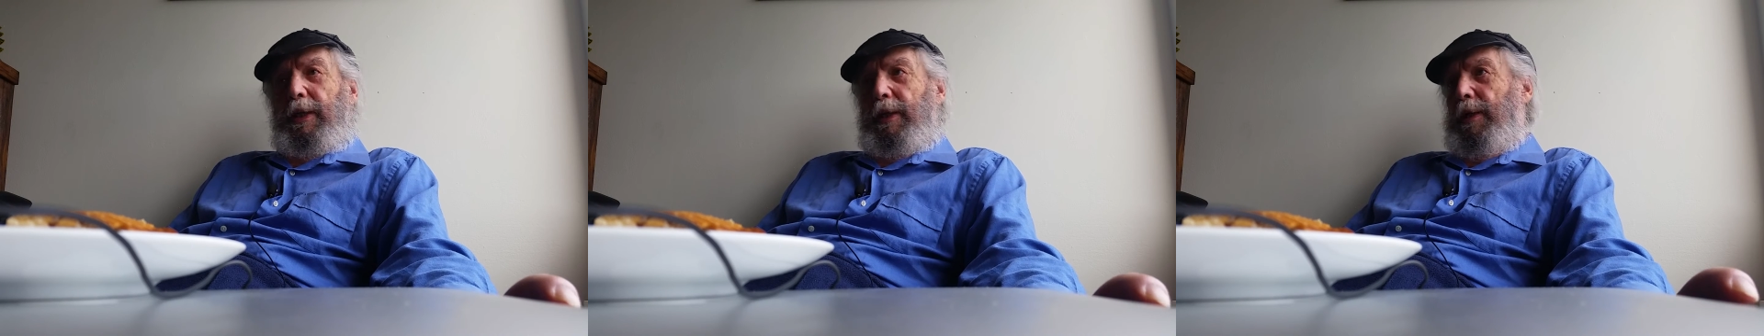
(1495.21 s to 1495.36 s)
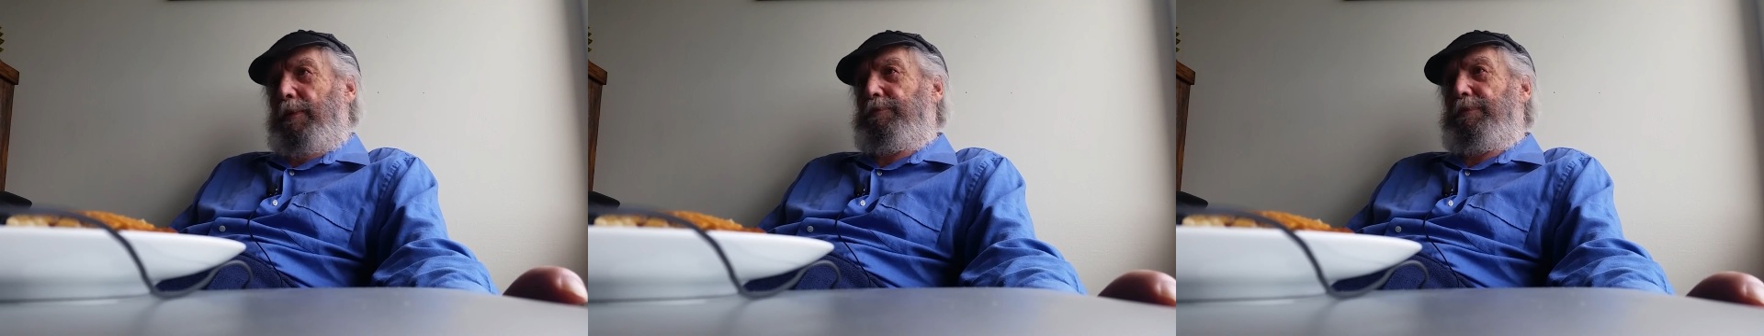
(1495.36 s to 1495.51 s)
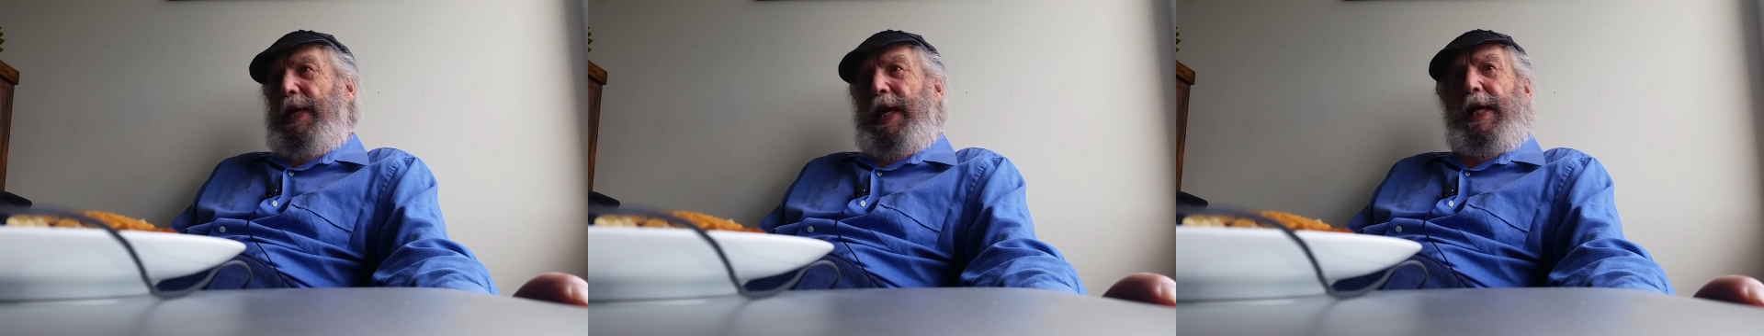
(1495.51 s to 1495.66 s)

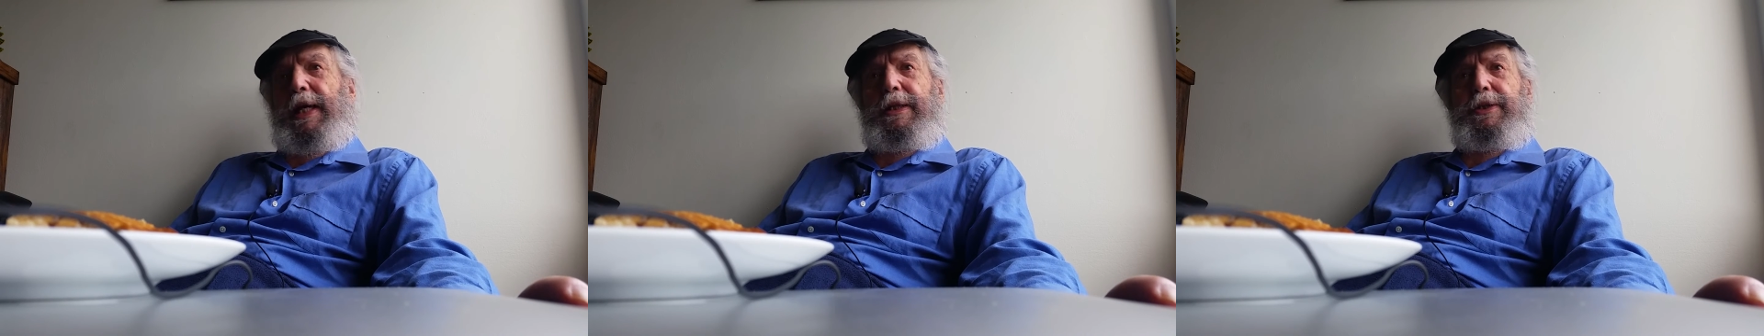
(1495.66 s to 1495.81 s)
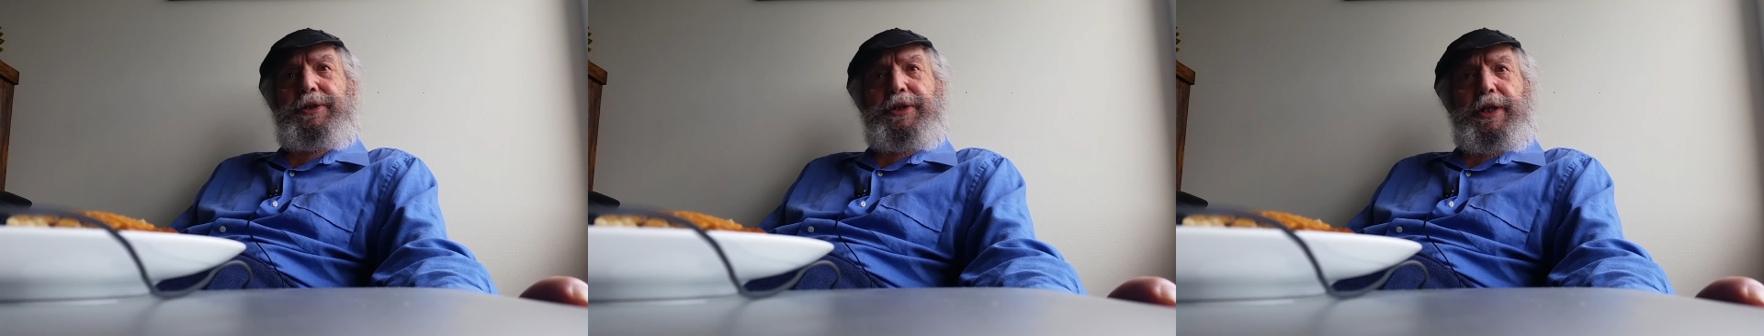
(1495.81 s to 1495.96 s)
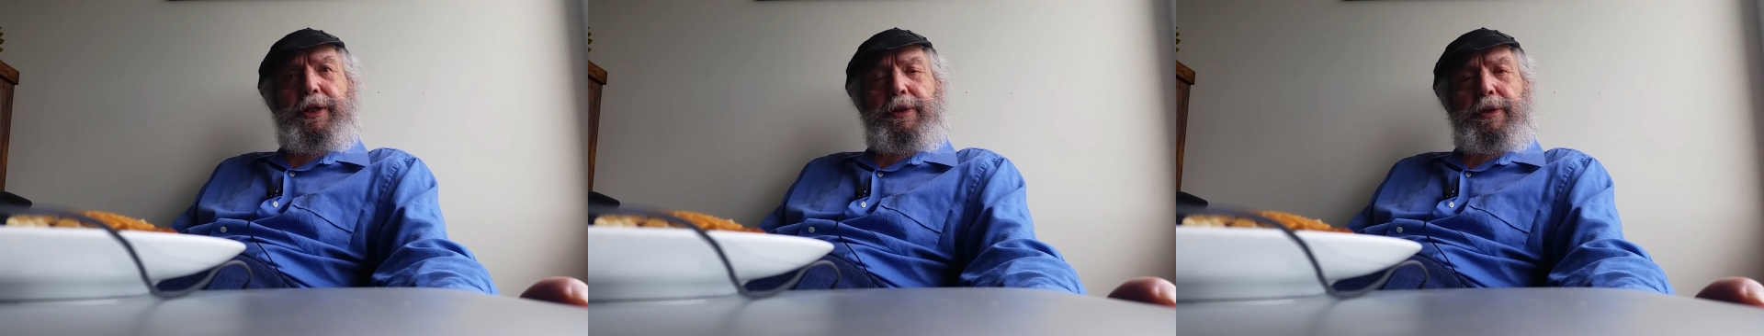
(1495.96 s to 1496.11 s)

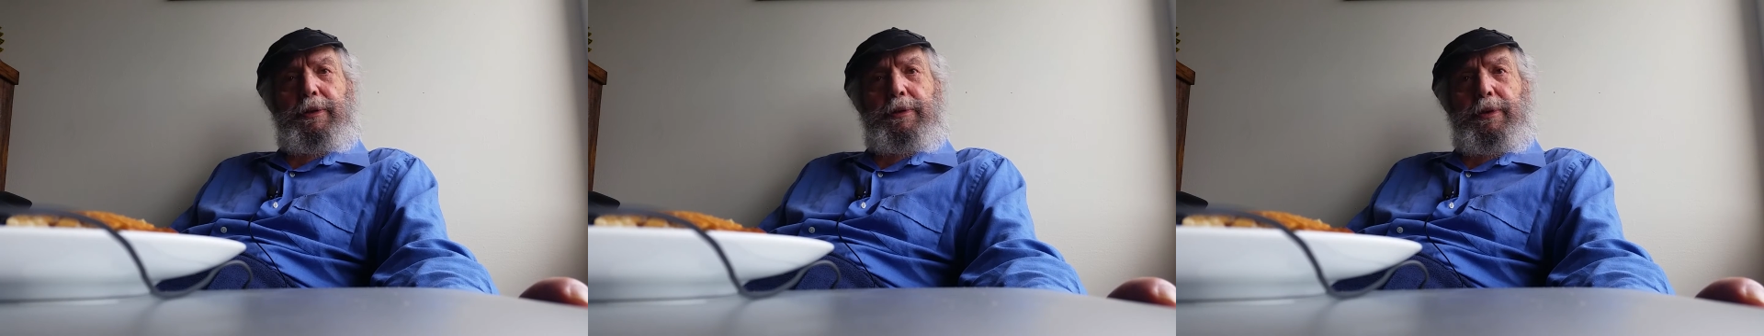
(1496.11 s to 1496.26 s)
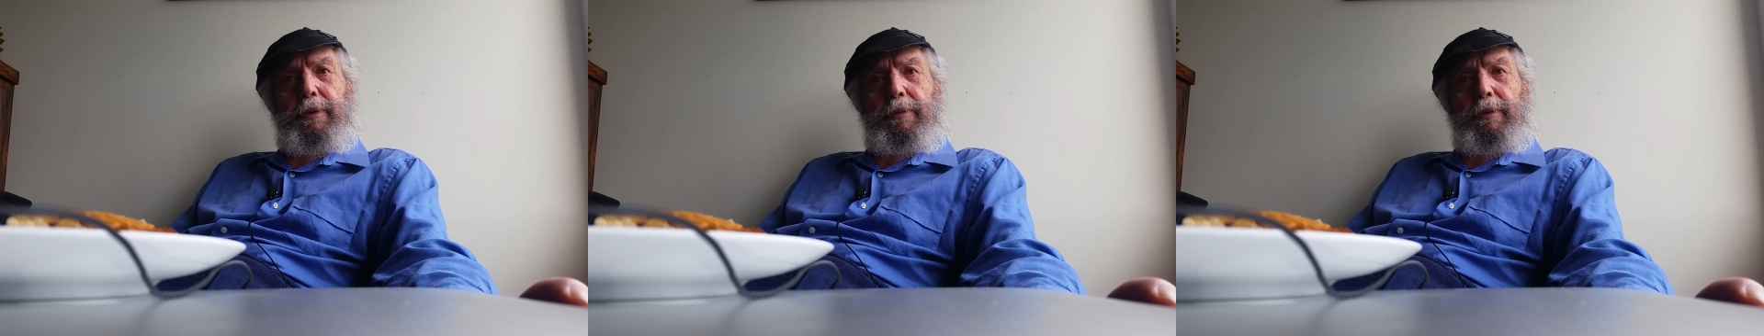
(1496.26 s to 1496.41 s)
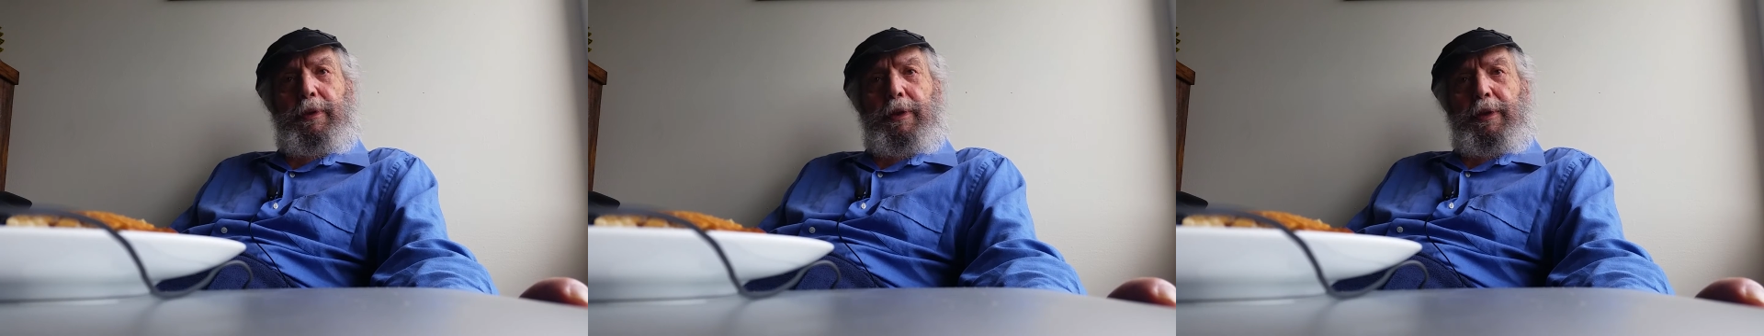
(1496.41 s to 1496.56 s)

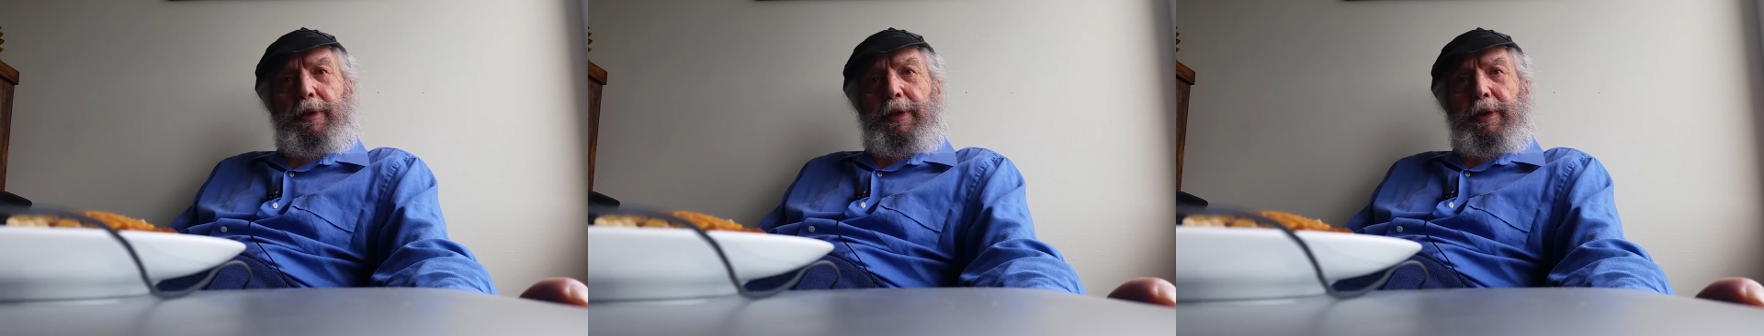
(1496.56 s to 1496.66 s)
amazing,